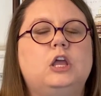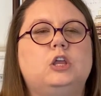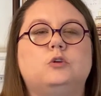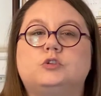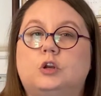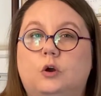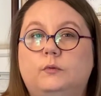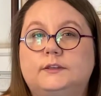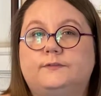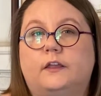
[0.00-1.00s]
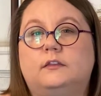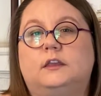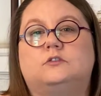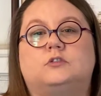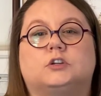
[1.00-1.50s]
You should always follow
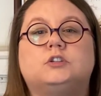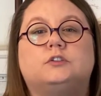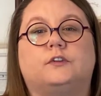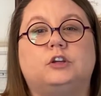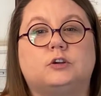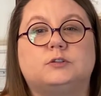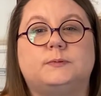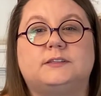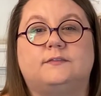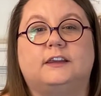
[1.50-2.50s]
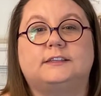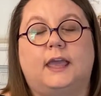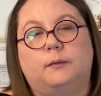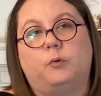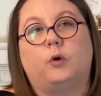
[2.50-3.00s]
the instructions for your specific
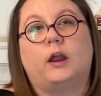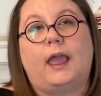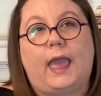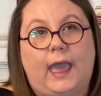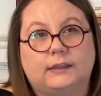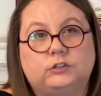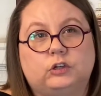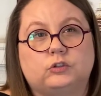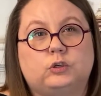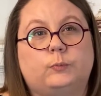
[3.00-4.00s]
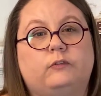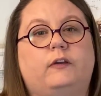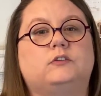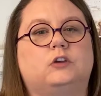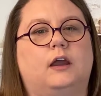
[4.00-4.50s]
type or ask your
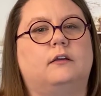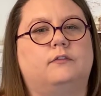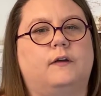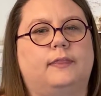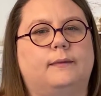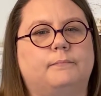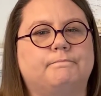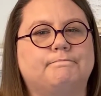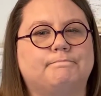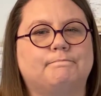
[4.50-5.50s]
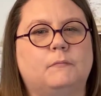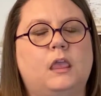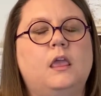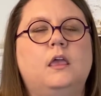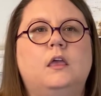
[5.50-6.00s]
supervisor how to find them.
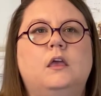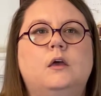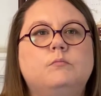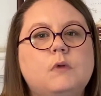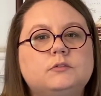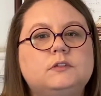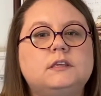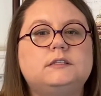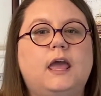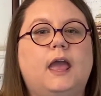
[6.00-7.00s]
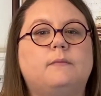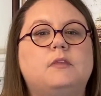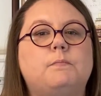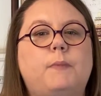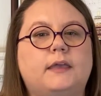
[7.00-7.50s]
Most of the time,
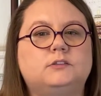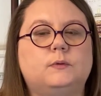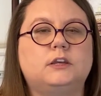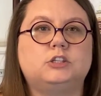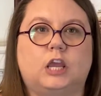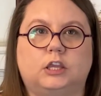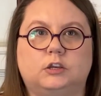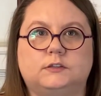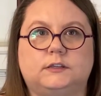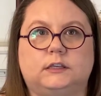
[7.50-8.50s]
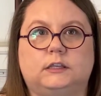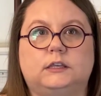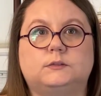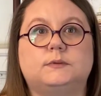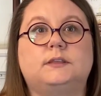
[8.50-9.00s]
the best way to check your seal
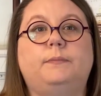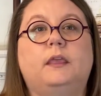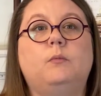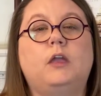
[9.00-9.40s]
is with something we